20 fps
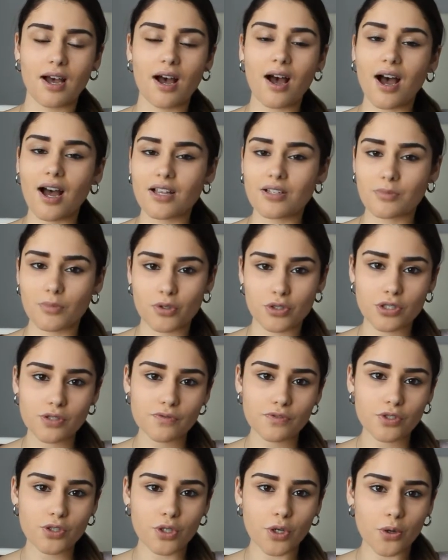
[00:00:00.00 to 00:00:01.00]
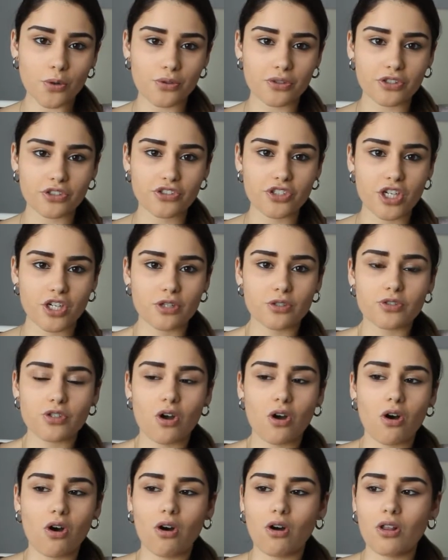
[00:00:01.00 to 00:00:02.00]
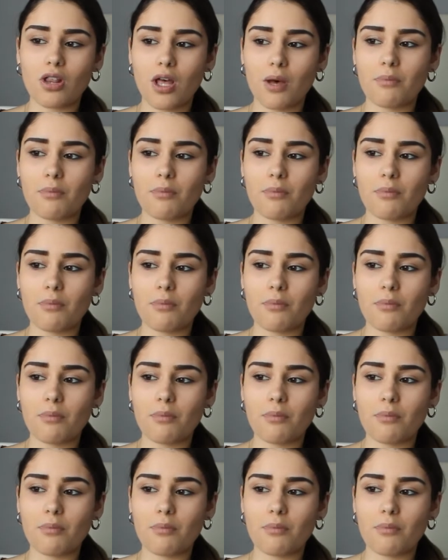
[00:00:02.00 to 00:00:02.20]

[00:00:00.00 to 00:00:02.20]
As most of you know, this channel is all